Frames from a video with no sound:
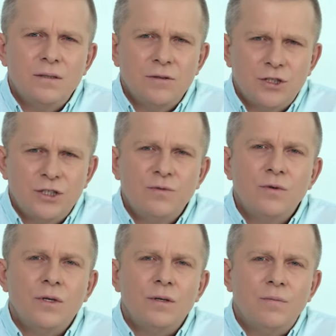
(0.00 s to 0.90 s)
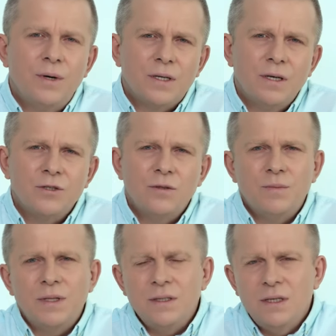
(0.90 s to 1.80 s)
so far living
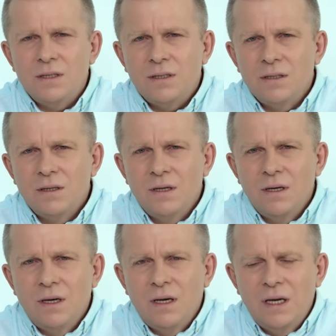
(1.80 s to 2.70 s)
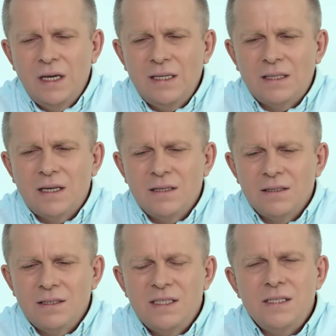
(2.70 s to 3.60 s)
planet, this
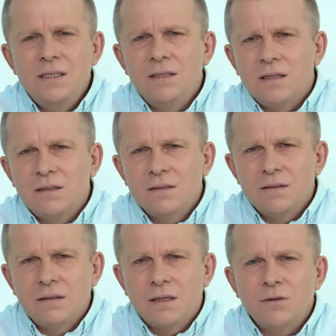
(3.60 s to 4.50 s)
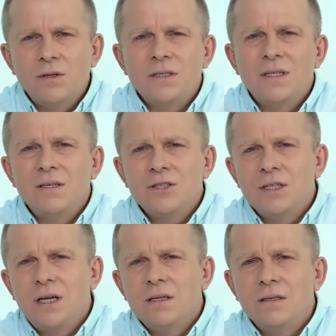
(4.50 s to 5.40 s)
power, which is
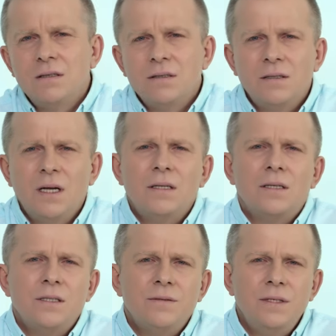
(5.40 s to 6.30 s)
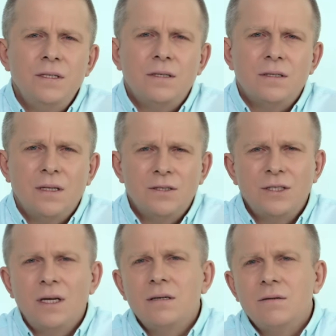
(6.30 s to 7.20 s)
supposed to give development,
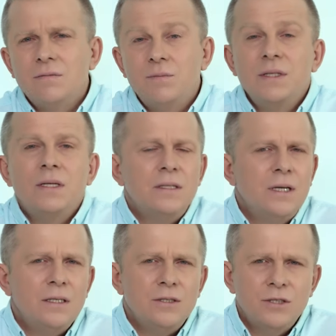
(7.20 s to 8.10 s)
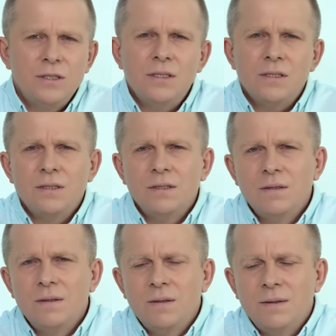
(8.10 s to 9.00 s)
which is supposed to give life,
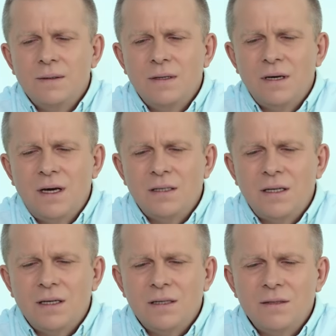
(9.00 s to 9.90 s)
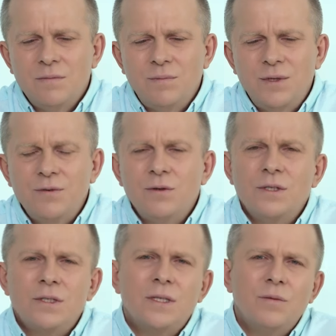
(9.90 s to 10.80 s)
is causing a
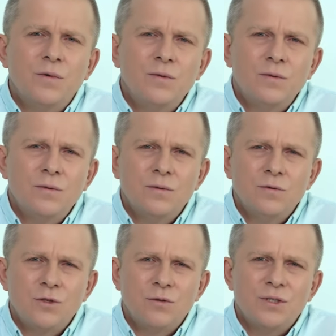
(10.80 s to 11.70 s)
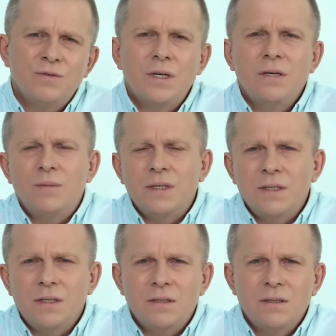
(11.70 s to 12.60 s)
situation where our living
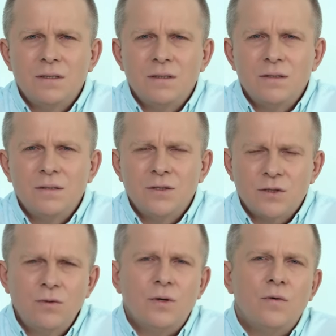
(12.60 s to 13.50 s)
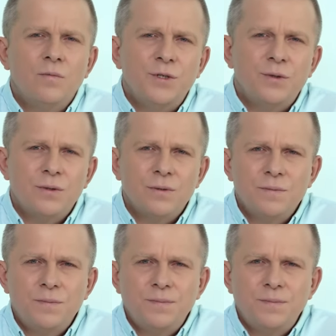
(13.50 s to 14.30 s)
planet will soon die,